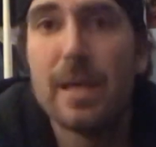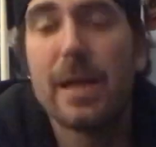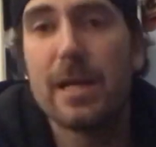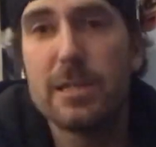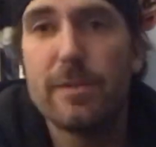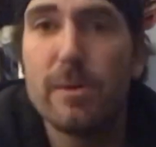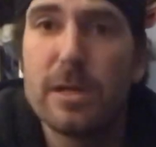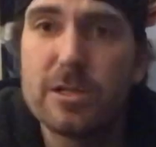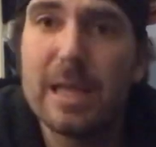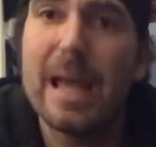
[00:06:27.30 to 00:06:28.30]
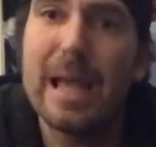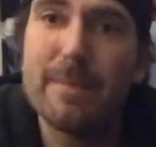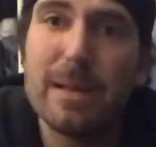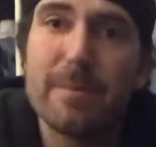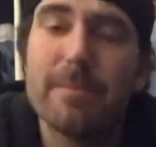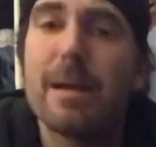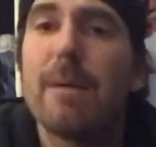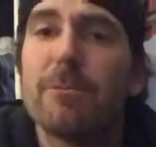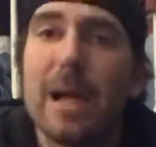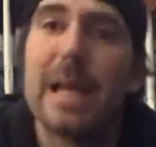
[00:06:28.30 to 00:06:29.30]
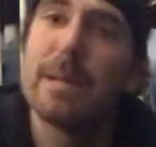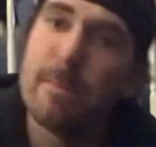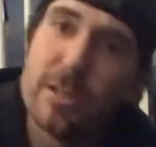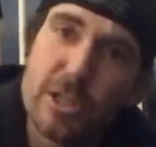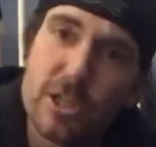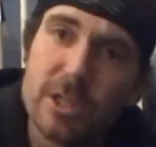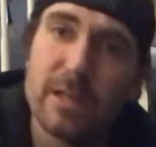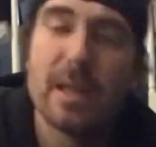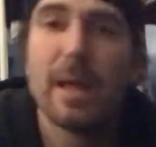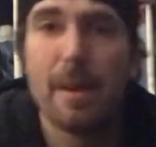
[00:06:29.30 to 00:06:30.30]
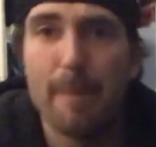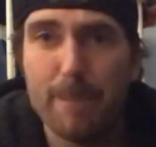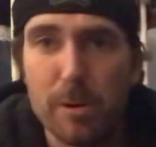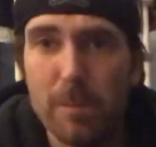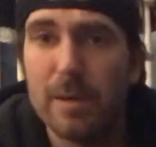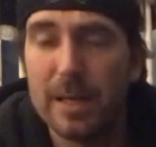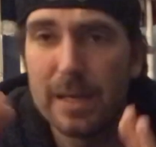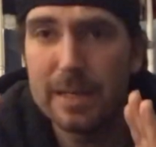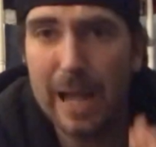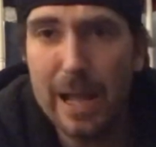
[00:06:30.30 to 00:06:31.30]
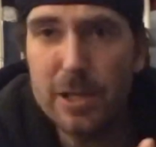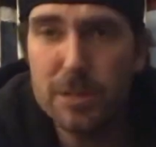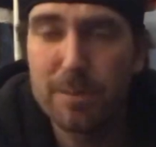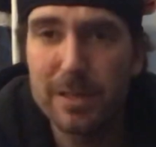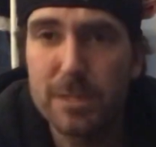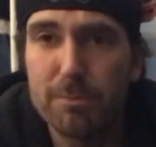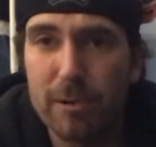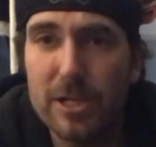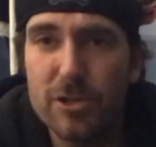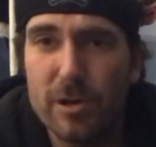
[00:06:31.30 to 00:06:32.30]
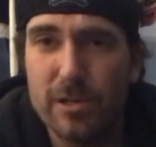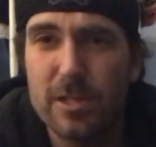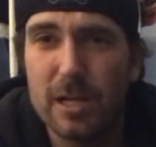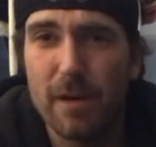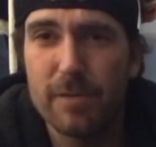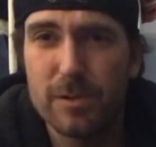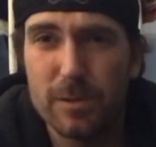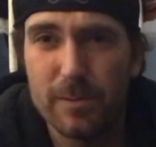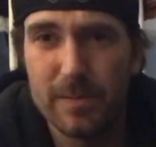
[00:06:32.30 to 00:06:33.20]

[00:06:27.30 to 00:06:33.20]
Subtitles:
because if you say, hey man, I'm Ryan, I'm a magician, boom, now you just put this pressure on yourself to